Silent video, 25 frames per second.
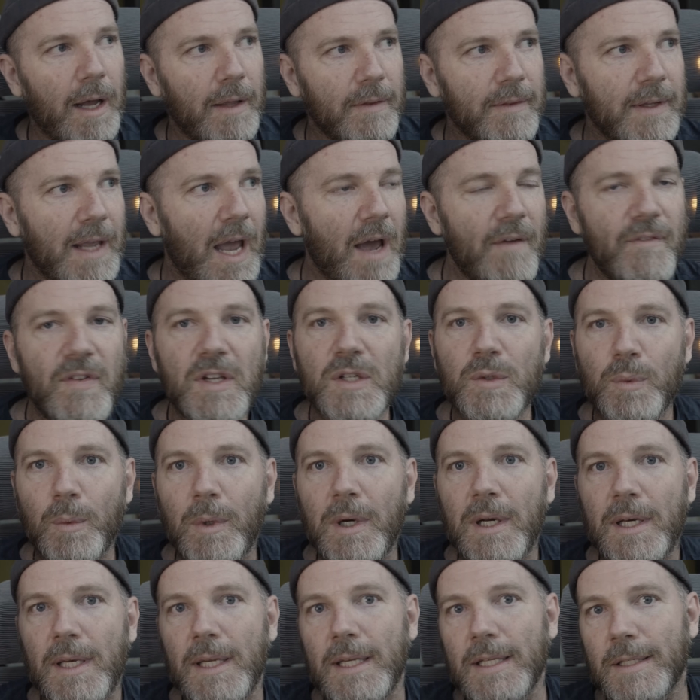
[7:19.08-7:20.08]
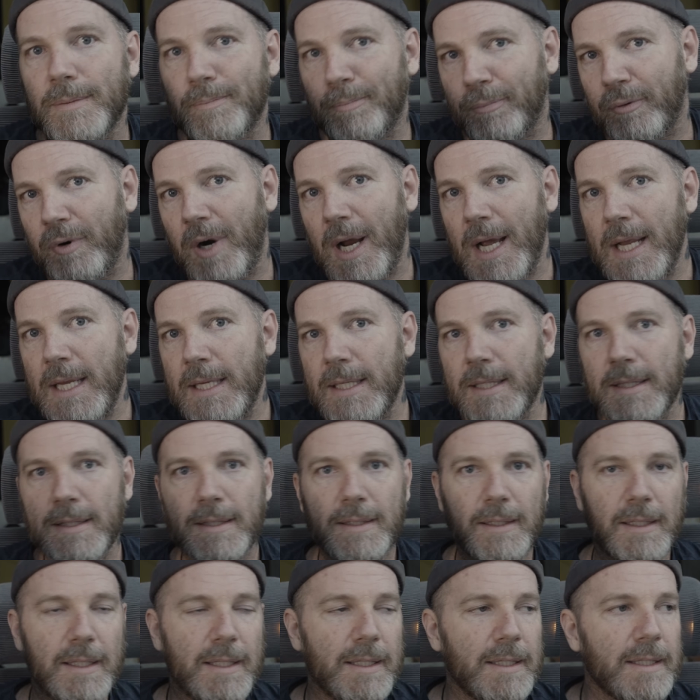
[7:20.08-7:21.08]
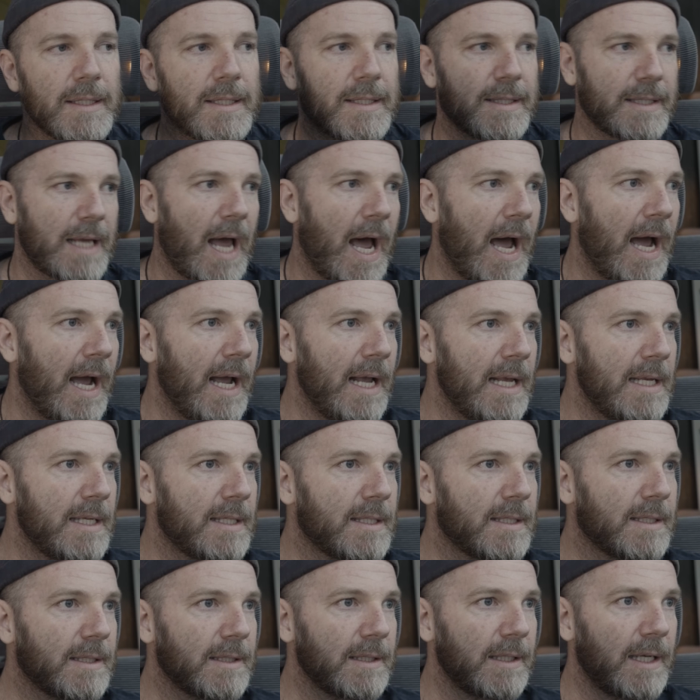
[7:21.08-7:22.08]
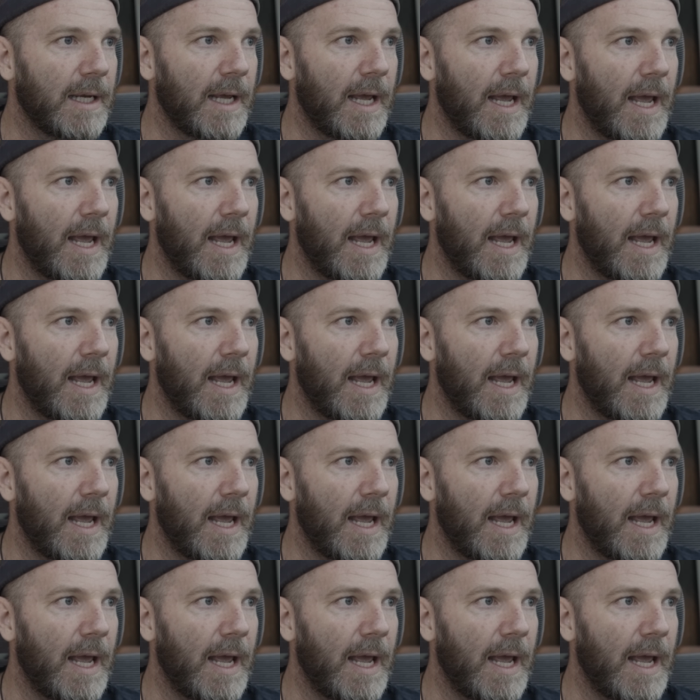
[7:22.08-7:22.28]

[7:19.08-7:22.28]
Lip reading: the obvious one is price, size,